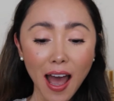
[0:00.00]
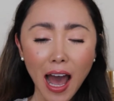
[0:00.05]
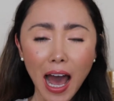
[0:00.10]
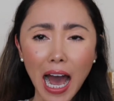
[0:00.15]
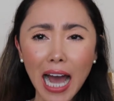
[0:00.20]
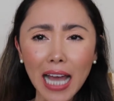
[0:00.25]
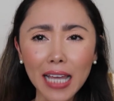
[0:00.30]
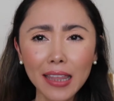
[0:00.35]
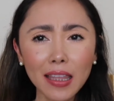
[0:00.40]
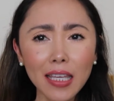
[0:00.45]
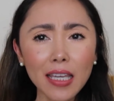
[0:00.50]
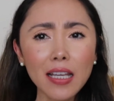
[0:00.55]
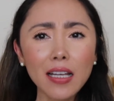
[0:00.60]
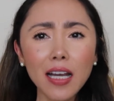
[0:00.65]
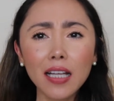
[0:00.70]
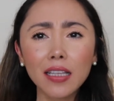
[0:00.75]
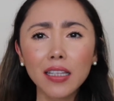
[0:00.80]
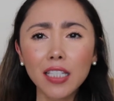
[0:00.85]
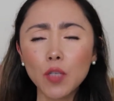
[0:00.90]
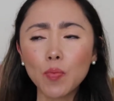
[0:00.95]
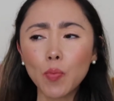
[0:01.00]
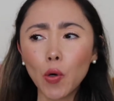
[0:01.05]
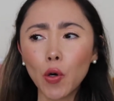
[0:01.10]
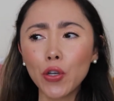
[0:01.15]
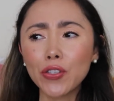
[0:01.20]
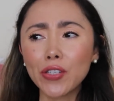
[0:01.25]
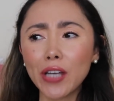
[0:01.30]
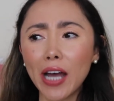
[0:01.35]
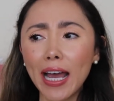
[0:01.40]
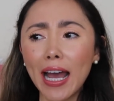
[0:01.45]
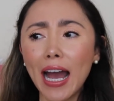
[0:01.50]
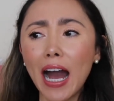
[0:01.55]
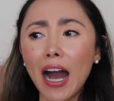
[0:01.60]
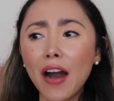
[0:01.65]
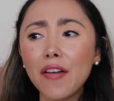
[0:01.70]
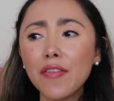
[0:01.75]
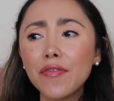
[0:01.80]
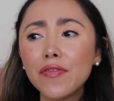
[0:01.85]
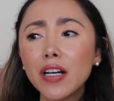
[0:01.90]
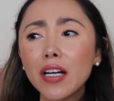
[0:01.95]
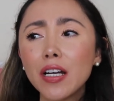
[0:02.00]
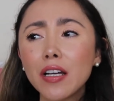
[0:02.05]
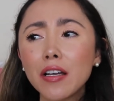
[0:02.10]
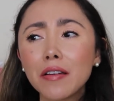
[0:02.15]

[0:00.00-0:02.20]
I think at this point I have